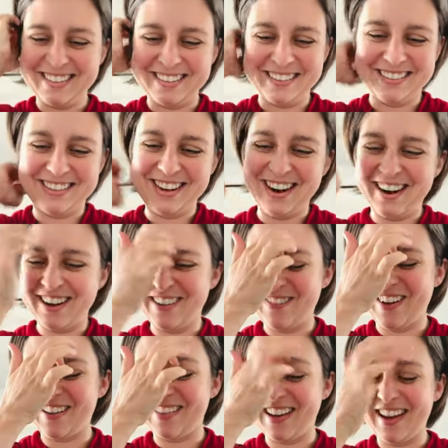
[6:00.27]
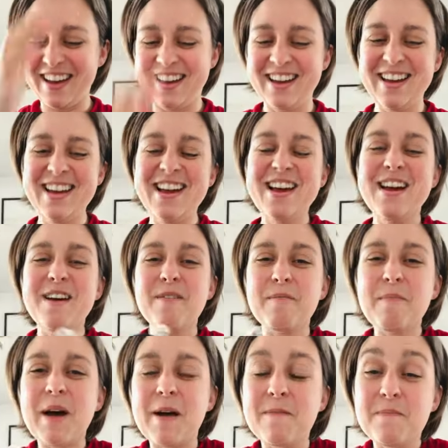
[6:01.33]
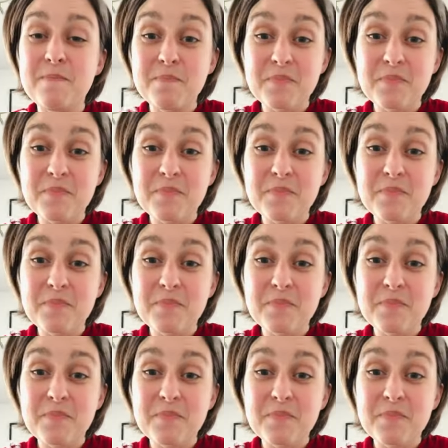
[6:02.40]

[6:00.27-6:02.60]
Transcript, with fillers: so sorry about that. But